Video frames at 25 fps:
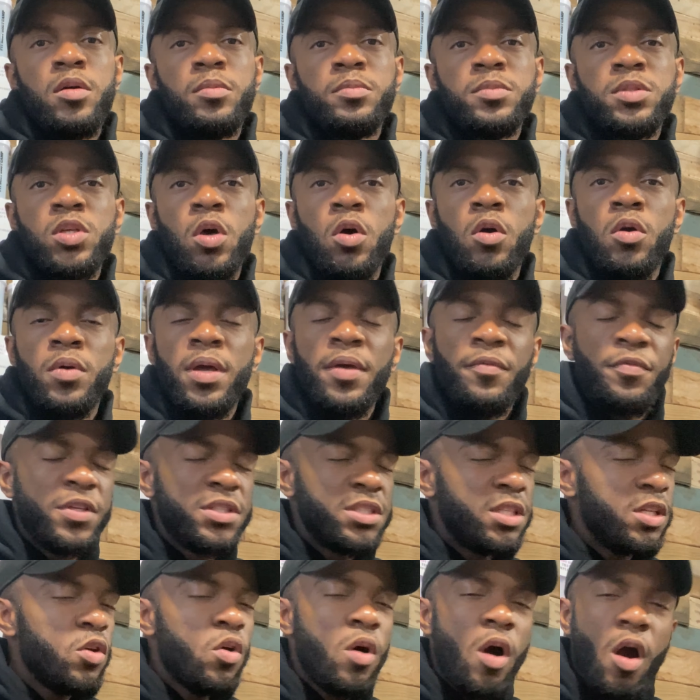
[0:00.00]
So if
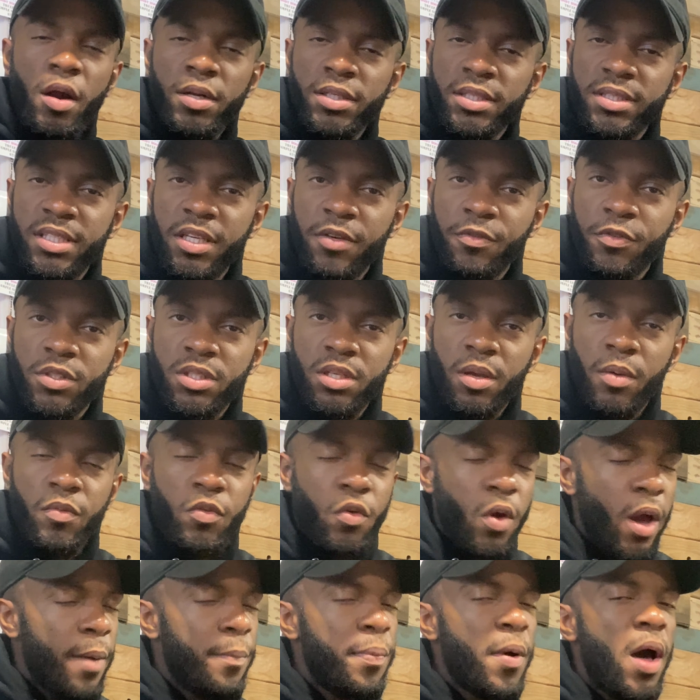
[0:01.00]
it's a little hard to see for some of
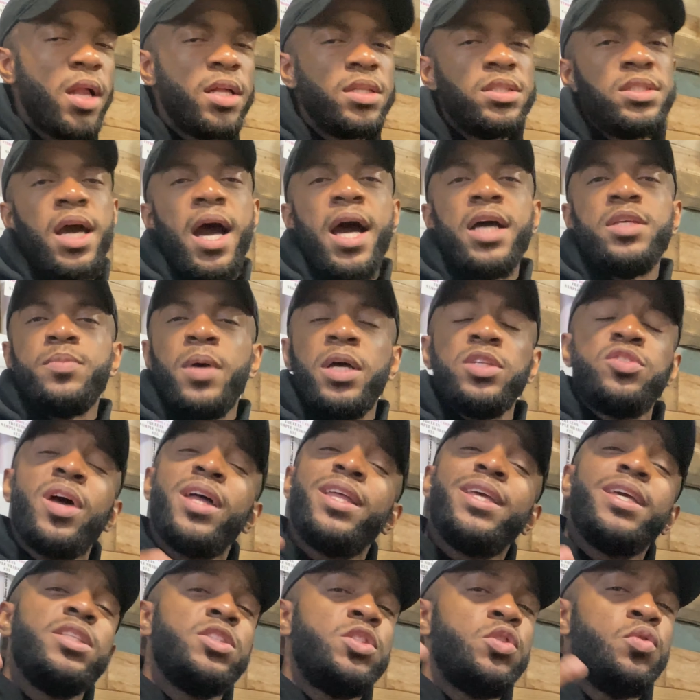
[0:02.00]
you, I apologize, but I try
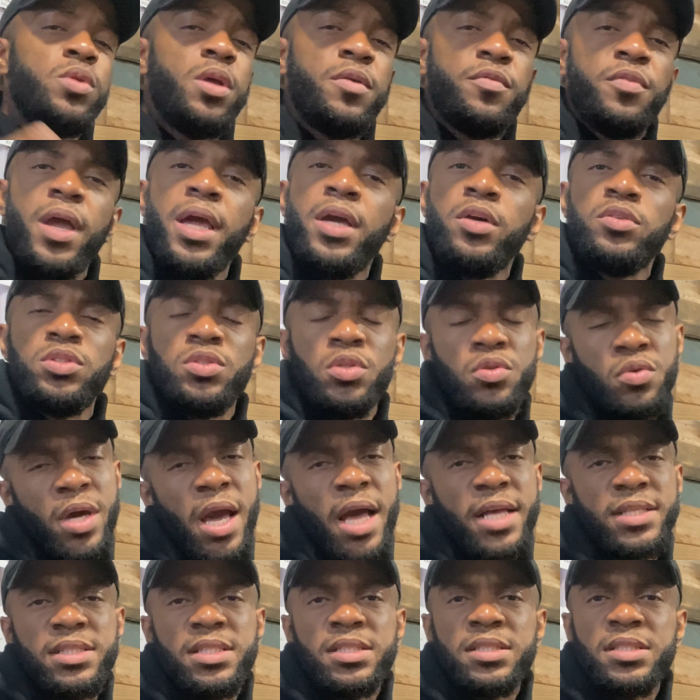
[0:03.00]
to get 2 different angles so you
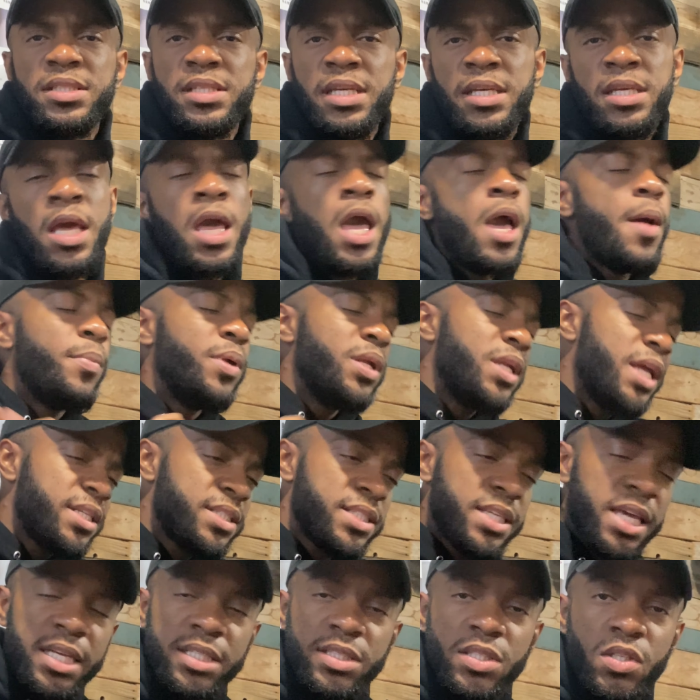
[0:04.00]
guys can see. But let's
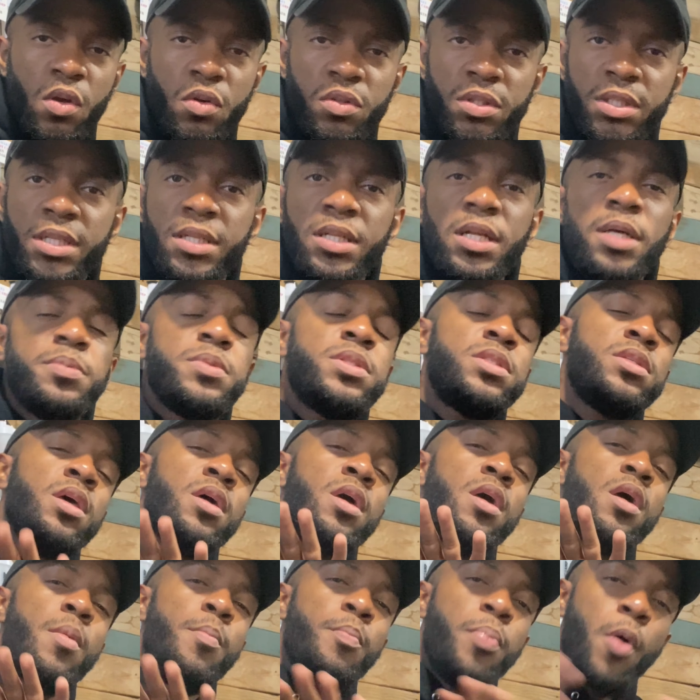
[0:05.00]
get into those clips.
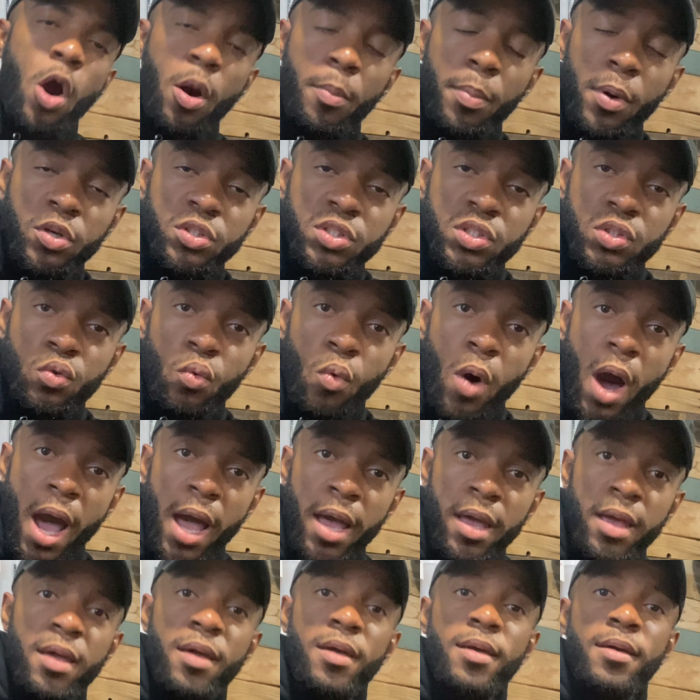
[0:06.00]
Barbell
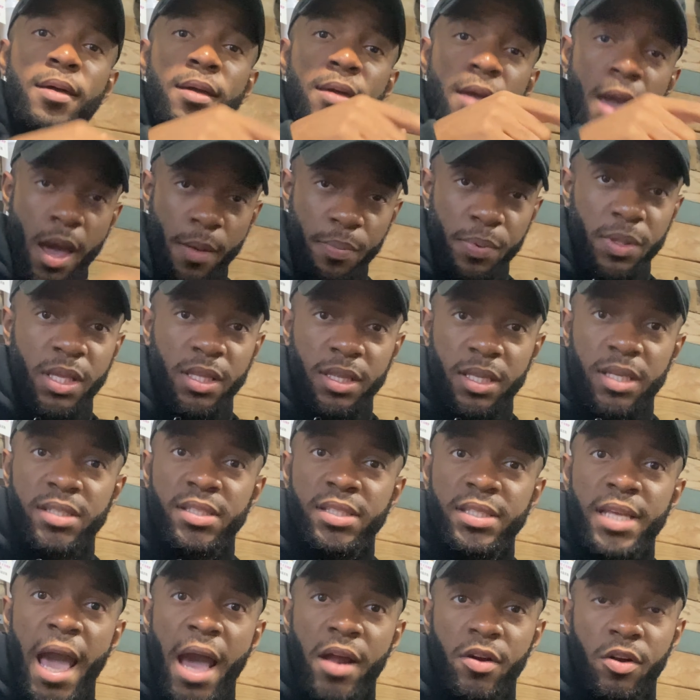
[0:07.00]
squat happening this
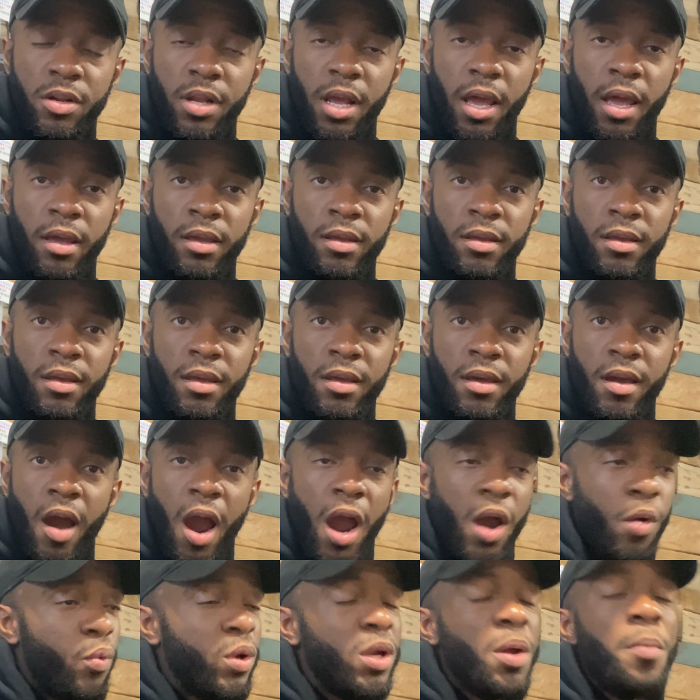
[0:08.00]
Saturday. All
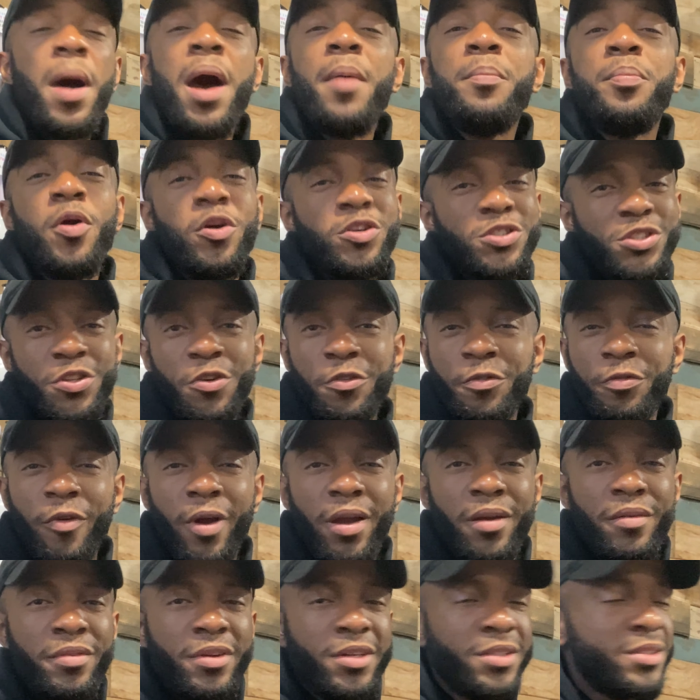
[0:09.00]
right, one of my personal
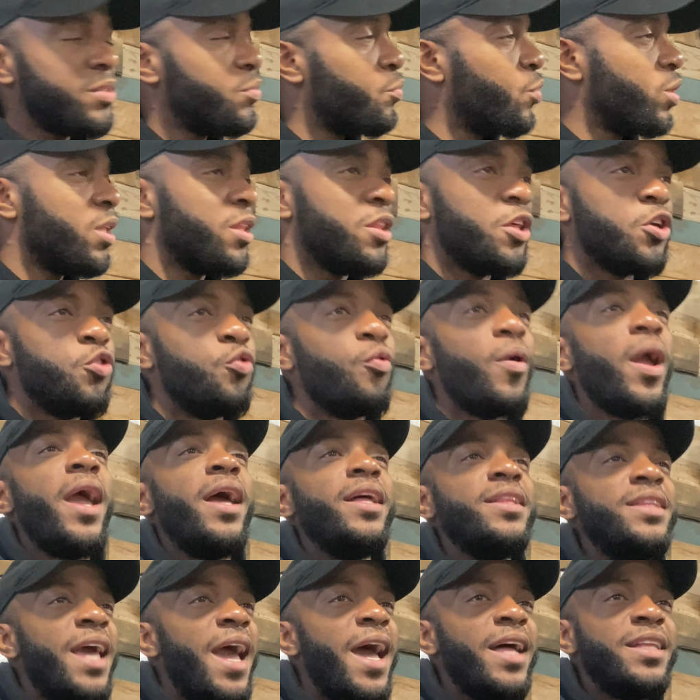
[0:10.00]
favorites, one of the
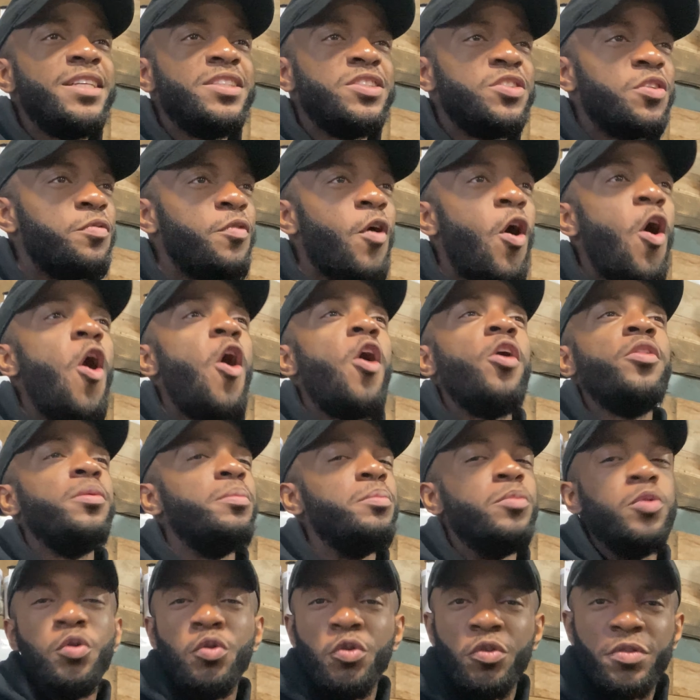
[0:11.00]
granddaddies of all the
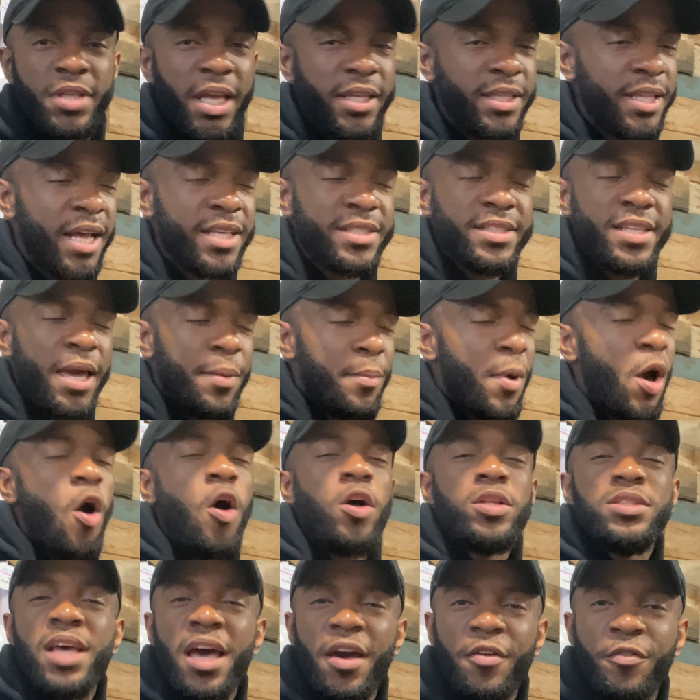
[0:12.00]
moves. Like, that's like my
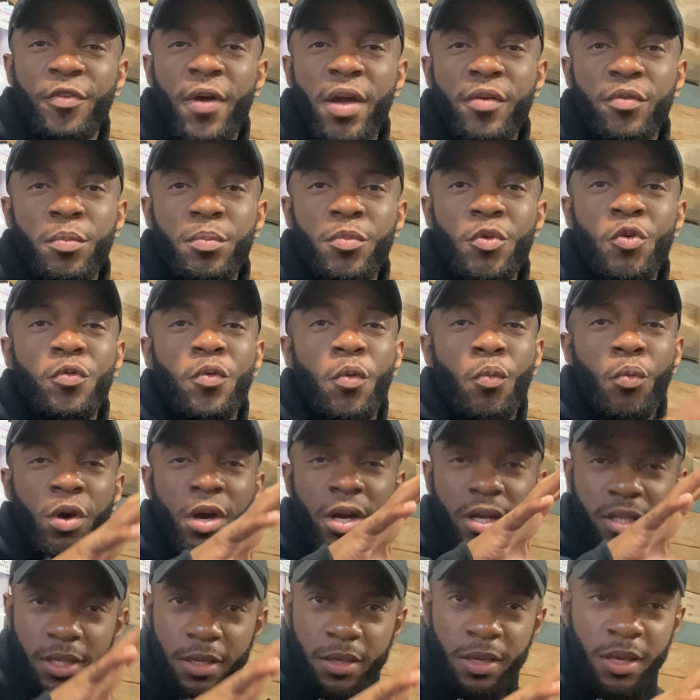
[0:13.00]
all-time favorite move. And we're
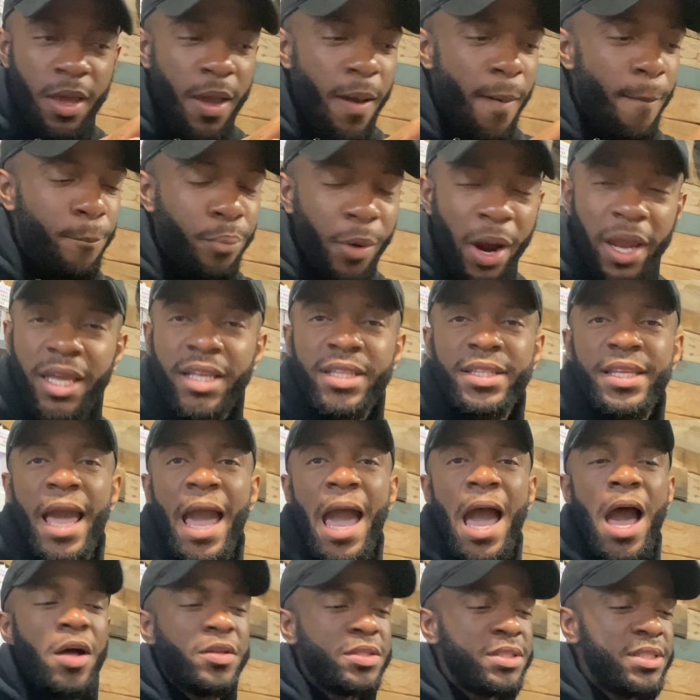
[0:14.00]
gonna break it
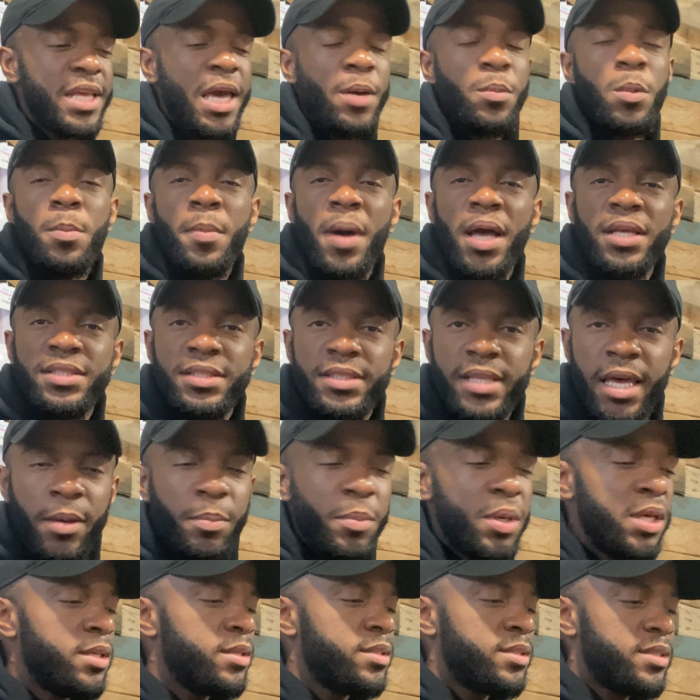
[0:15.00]
down segment by
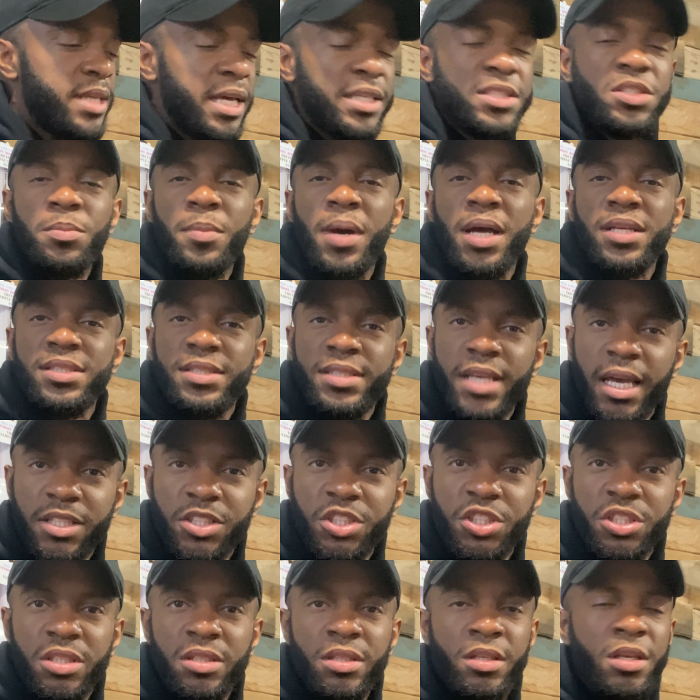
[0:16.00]
segment, section by
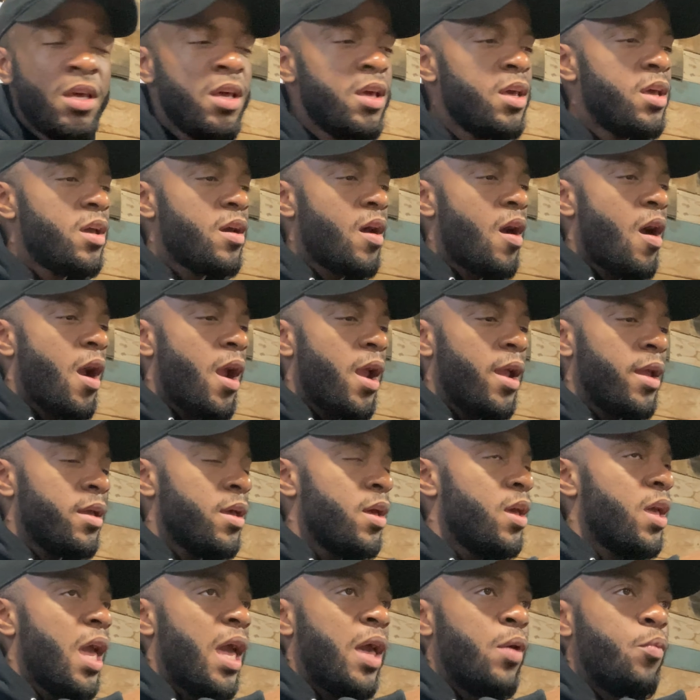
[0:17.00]
section. All right,
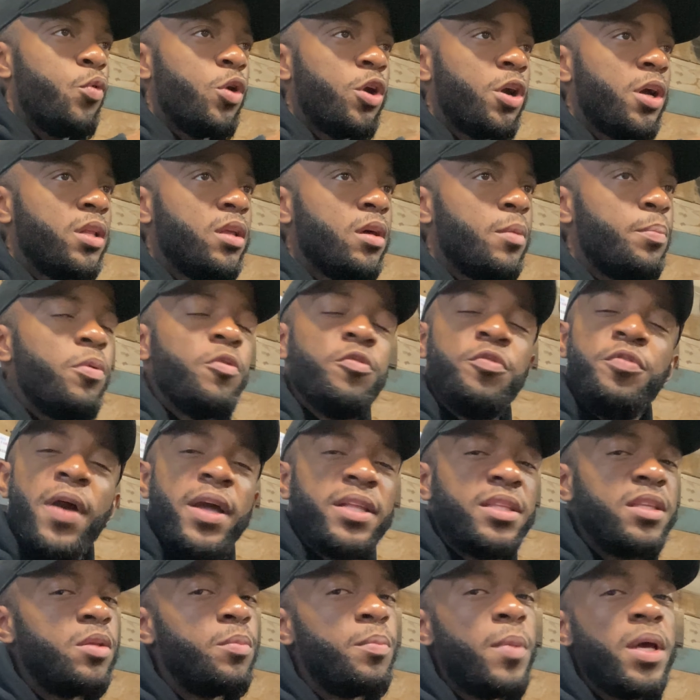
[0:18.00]
and we're gonna
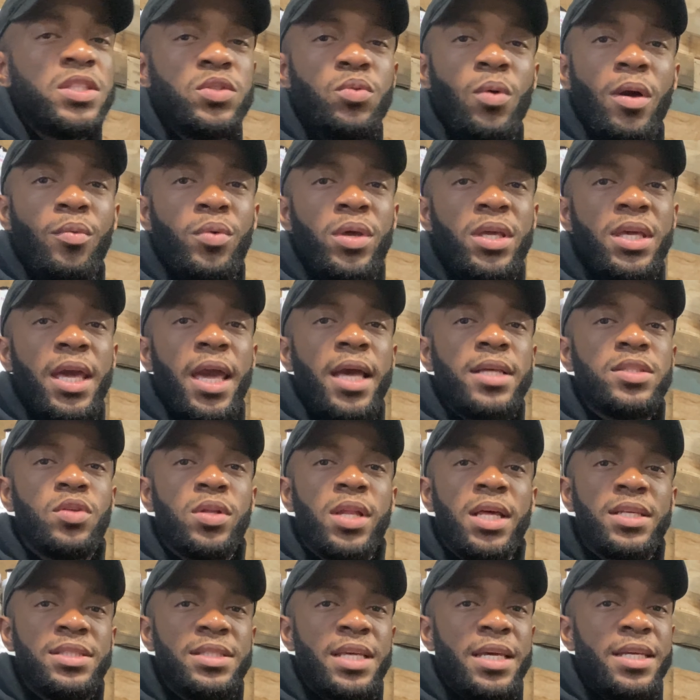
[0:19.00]
perfect it the best way we can. So
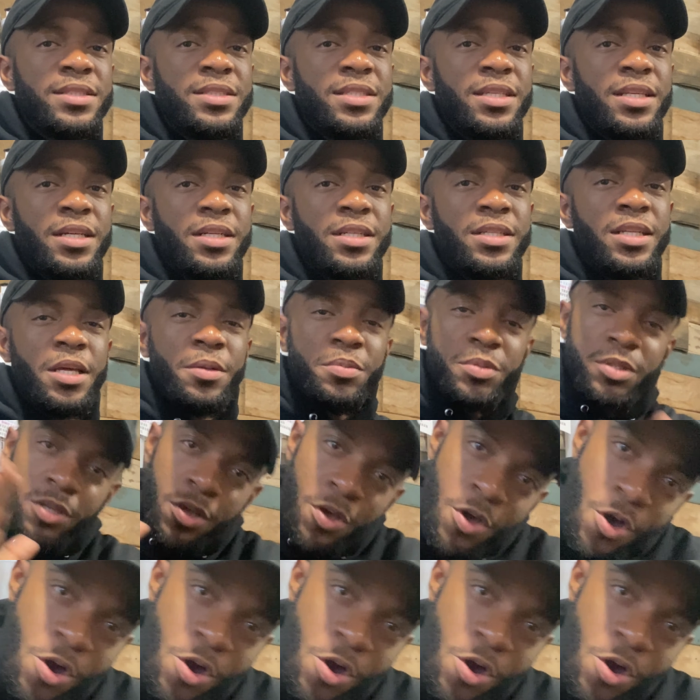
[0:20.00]
let's get into the clips.